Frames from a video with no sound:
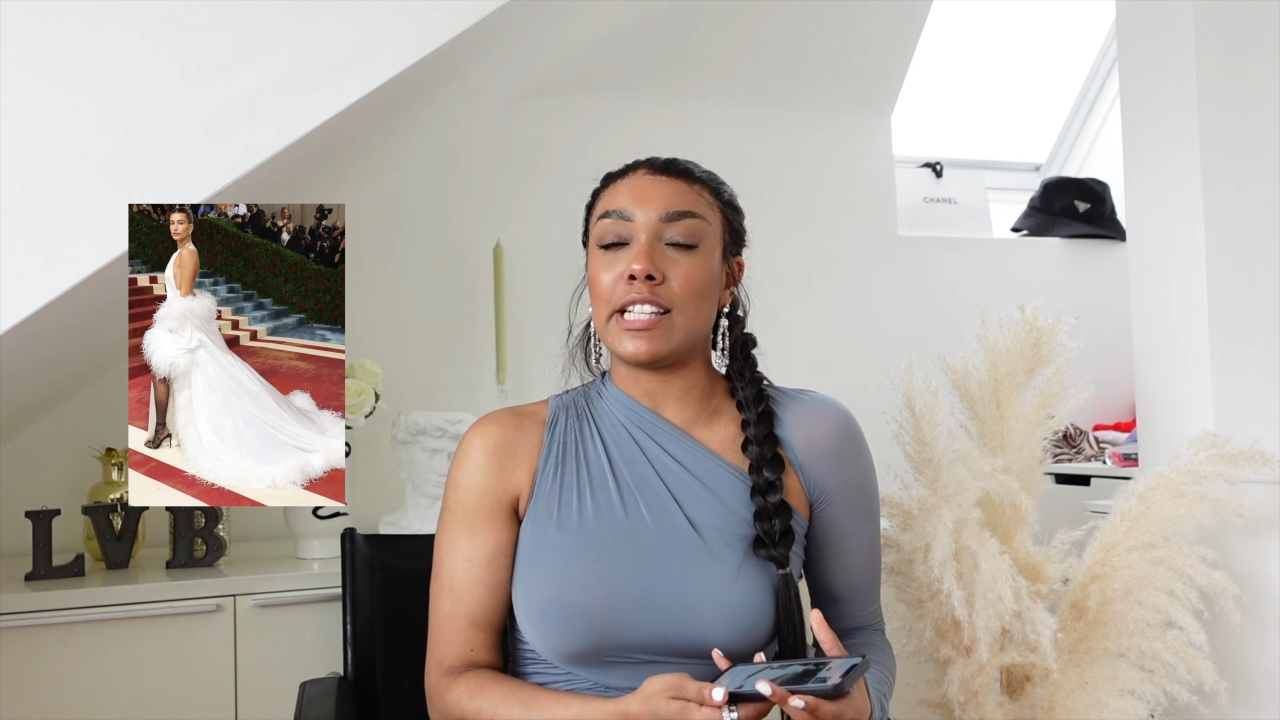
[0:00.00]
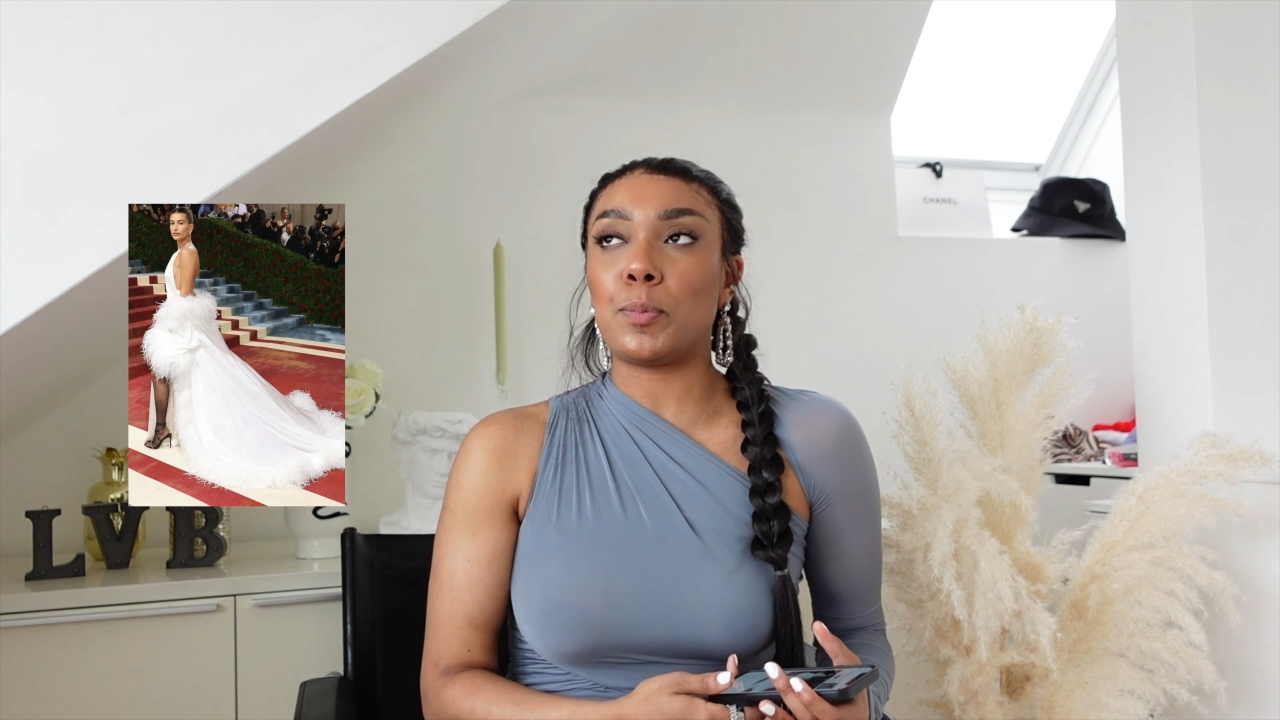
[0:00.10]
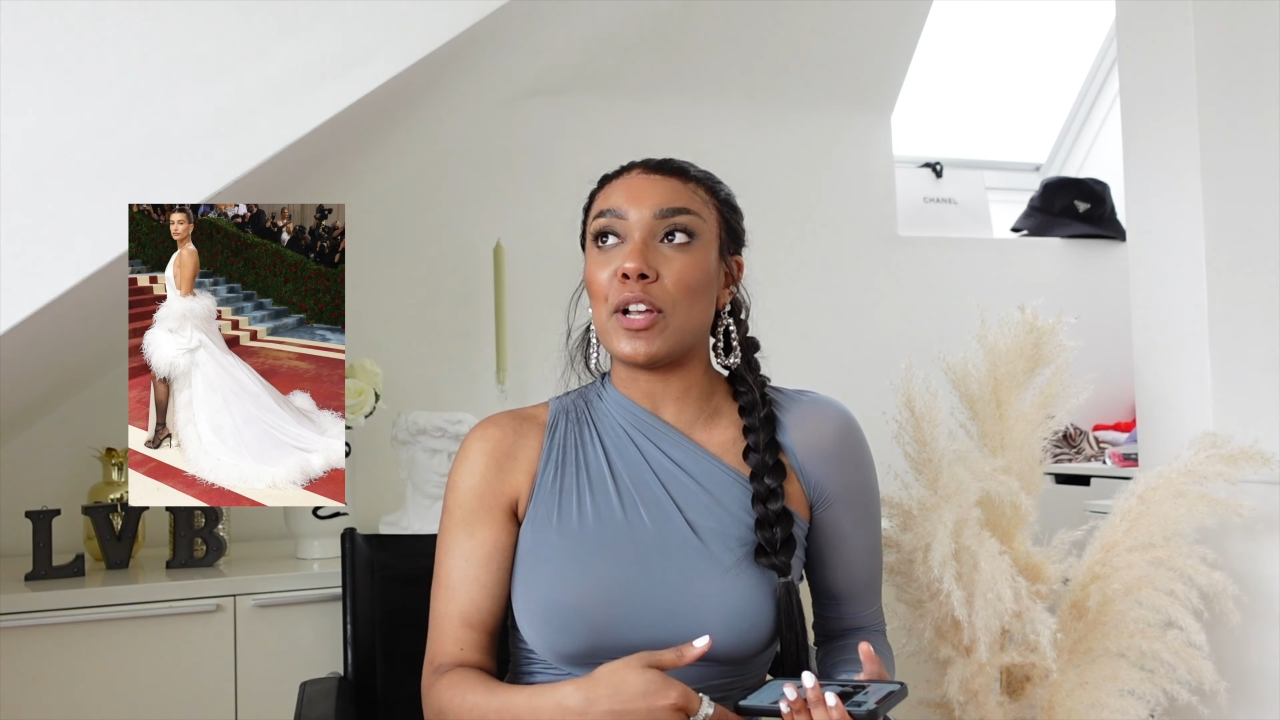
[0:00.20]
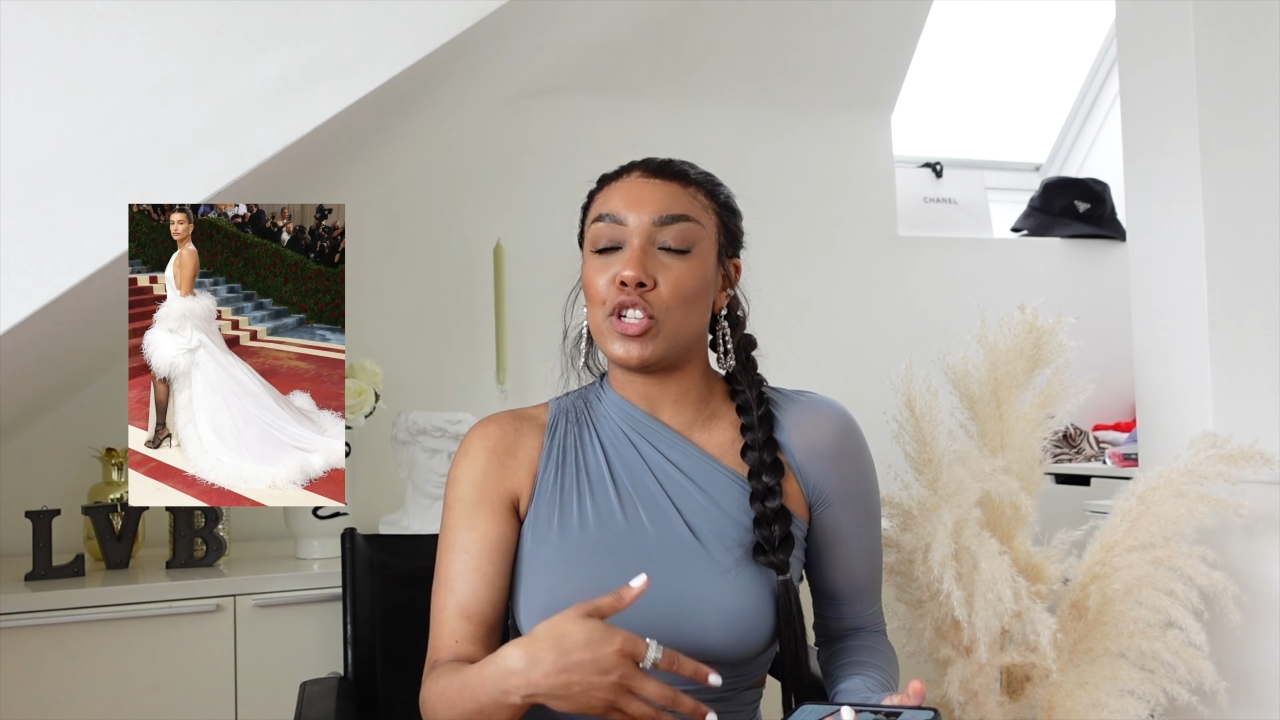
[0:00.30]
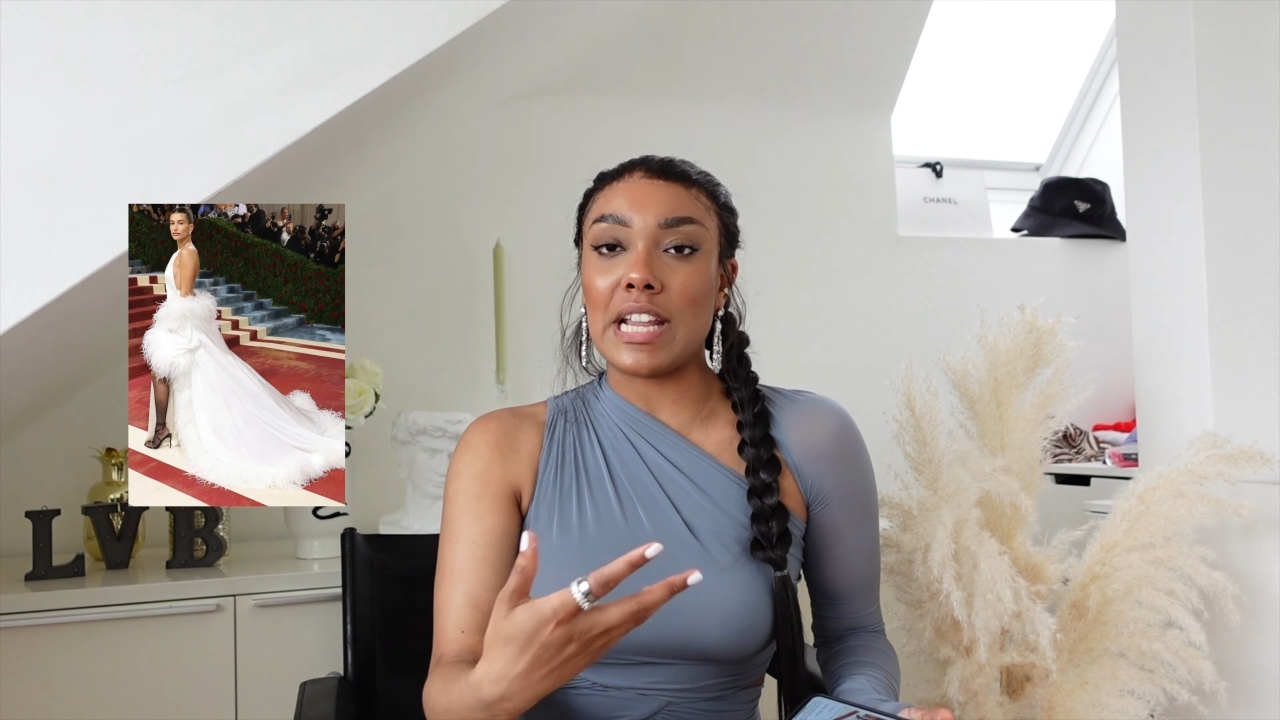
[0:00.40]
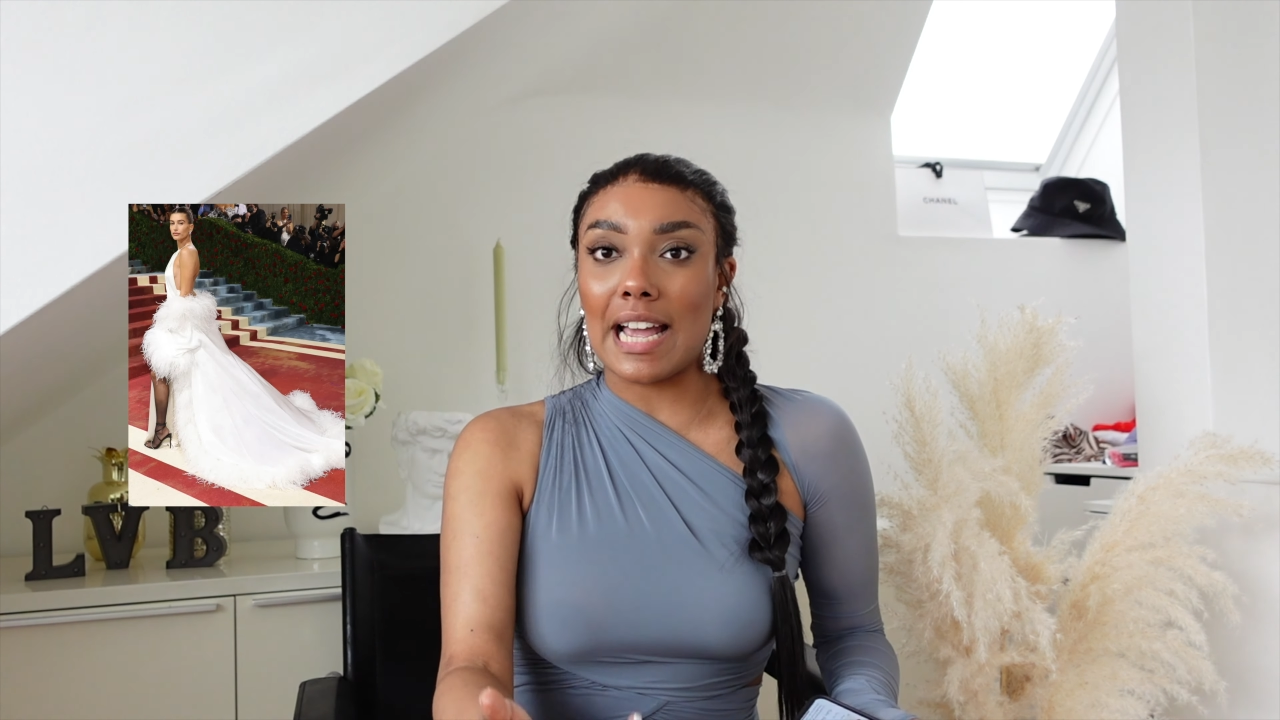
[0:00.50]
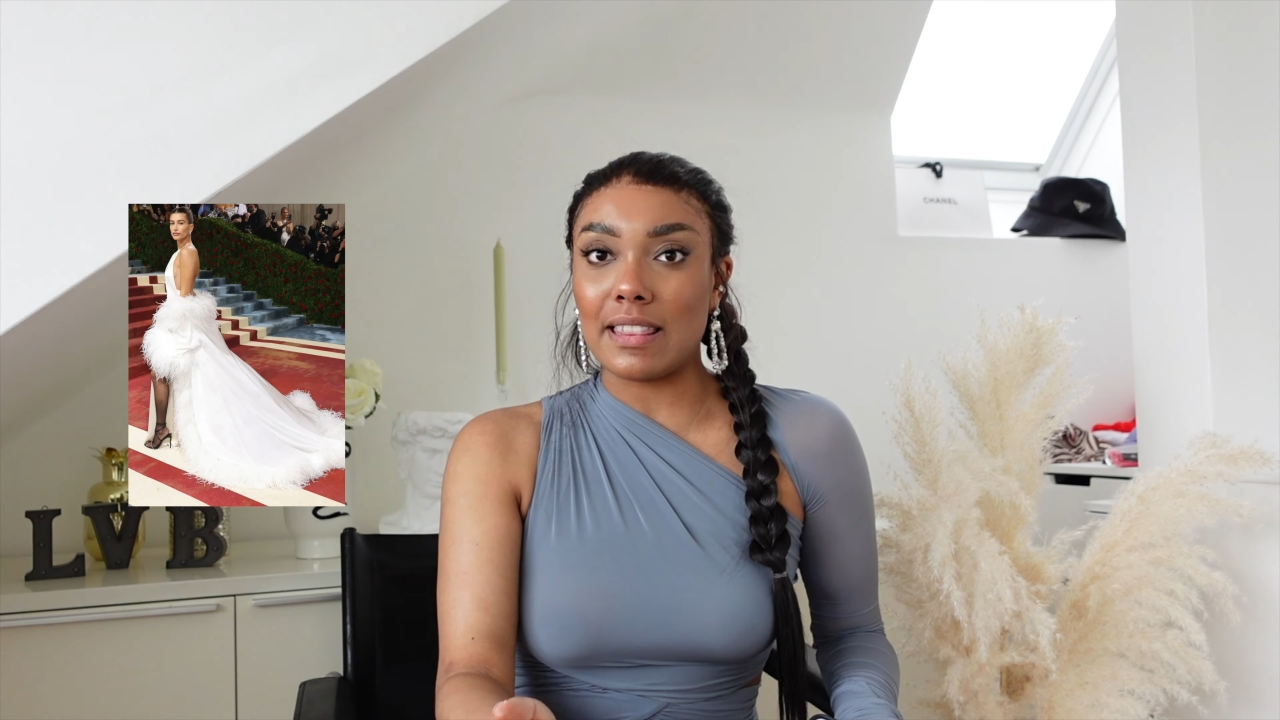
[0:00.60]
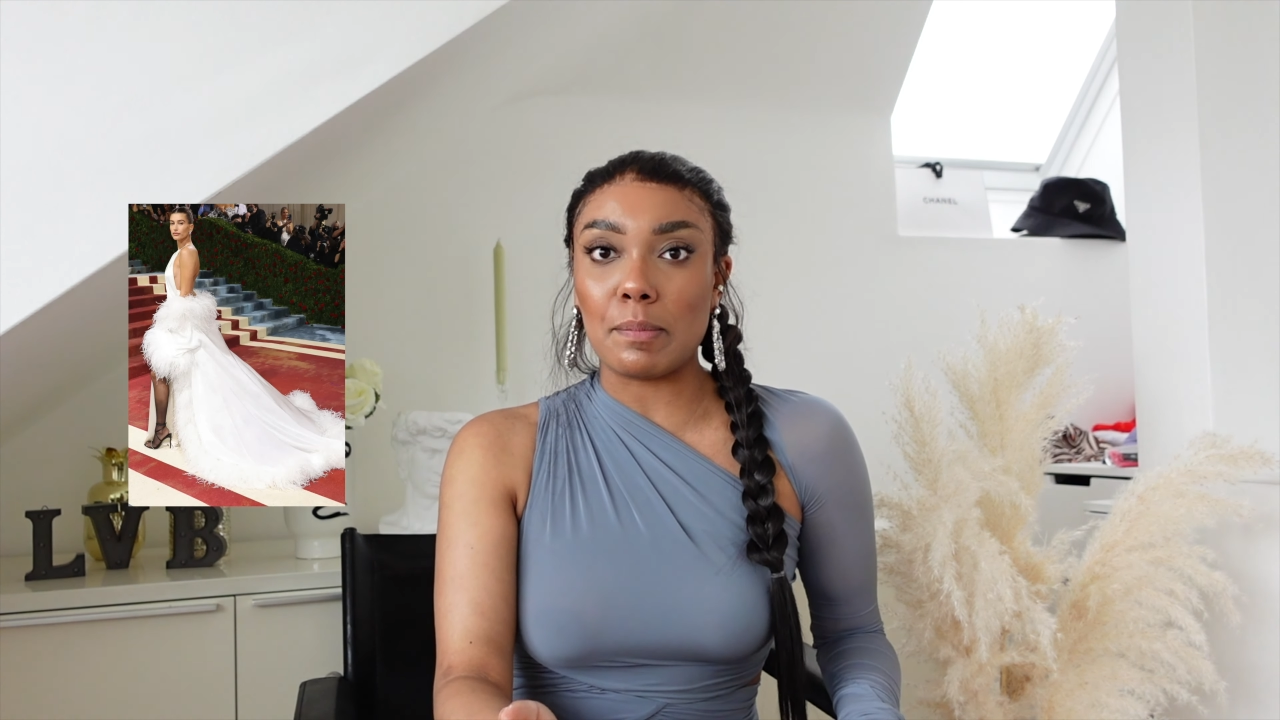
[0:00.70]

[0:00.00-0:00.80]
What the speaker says: especially at